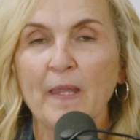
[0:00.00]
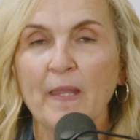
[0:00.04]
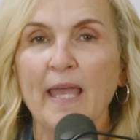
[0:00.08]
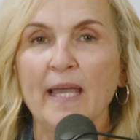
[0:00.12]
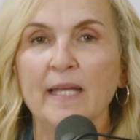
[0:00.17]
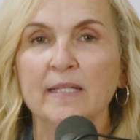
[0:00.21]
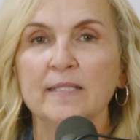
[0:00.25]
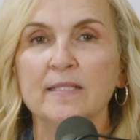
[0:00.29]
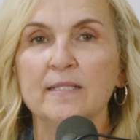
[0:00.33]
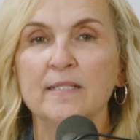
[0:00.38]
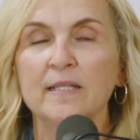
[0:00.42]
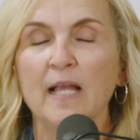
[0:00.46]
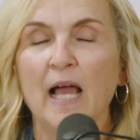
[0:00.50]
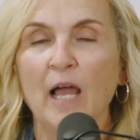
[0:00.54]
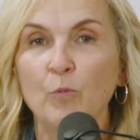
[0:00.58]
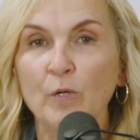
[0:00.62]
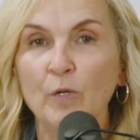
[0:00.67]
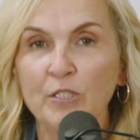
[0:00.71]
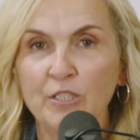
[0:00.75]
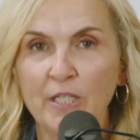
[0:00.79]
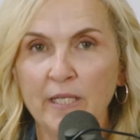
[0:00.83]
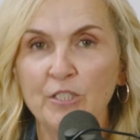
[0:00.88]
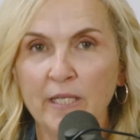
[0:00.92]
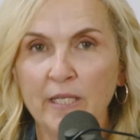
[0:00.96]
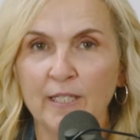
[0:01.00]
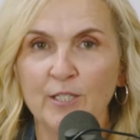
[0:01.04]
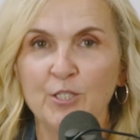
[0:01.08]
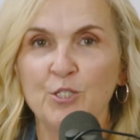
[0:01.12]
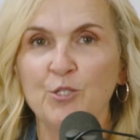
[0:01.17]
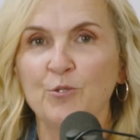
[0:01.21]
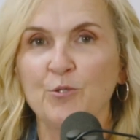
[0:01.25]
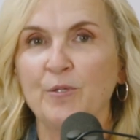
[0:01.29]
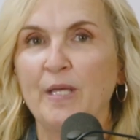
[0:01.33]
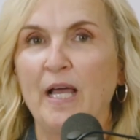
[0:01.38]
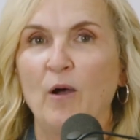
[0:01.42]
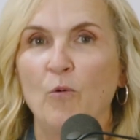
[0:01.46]
And I wish I could
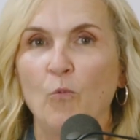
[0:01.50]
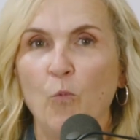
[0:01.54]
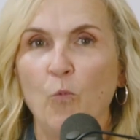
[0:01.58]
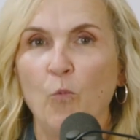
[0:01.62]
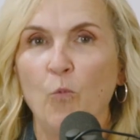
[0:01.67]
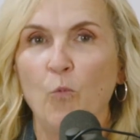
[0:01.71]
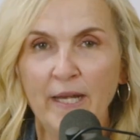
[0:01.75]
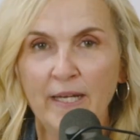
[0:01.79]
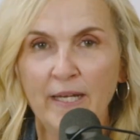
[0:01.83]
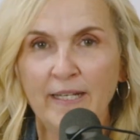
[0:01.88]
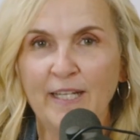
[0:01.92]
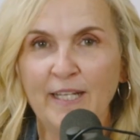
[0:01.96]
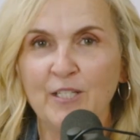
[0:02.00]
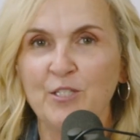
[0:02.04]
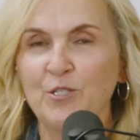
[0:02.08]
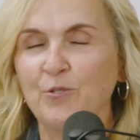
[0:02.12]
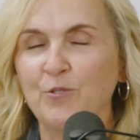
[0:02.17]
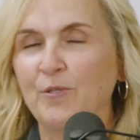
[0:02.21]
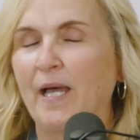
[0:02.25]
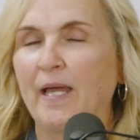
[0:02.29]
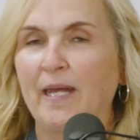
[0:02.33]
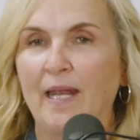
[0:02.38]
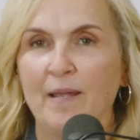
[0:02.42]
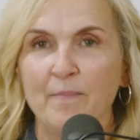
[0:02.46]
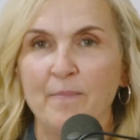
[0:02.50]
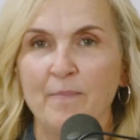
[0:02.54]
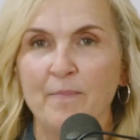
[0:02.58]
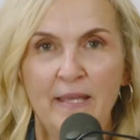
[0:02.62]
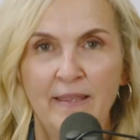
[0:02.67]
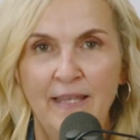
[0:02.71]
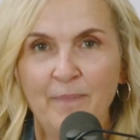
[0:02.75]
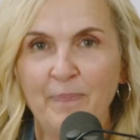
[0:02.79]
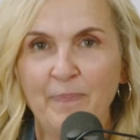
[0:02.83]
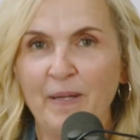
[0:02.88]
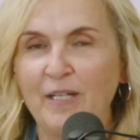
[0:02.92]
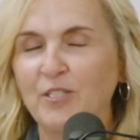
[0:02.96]
undo that. Why did I do that? I
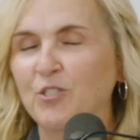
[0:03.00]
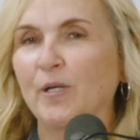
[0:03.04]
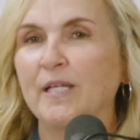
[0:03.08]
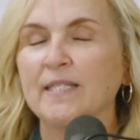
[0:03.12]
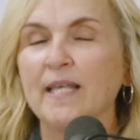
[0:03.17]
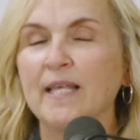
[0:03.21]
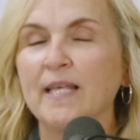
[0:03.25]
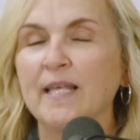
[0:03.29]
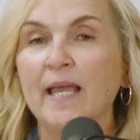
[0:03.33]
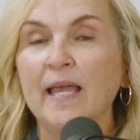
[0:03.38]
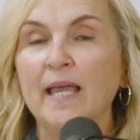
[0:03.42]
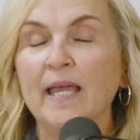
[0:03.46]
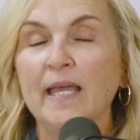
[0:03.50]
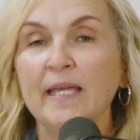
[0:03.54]
made that bad choice.